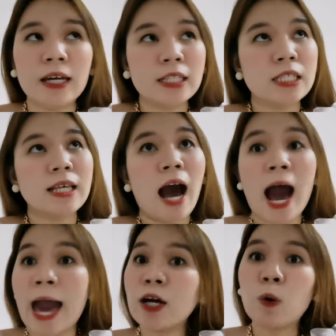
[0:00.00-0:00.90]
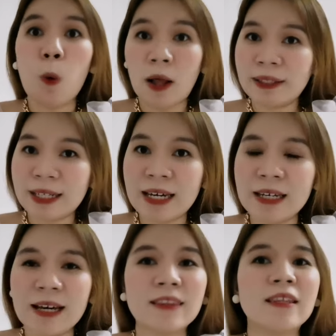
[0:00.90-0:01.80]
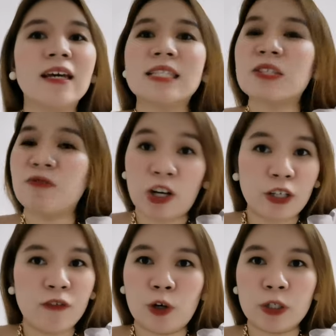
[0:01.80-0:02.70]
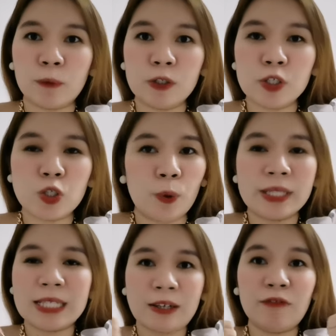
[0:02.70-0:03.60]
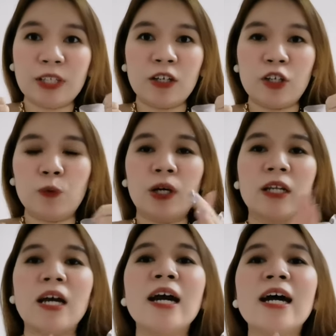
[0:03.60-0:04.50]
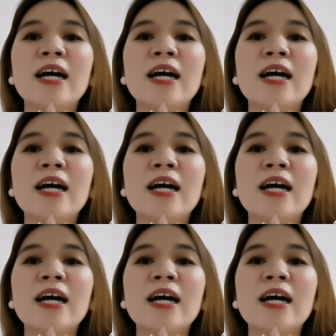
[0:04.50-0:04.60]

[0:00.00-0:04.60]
It's high quality, yet it's very affordable, so it's definitely a good one.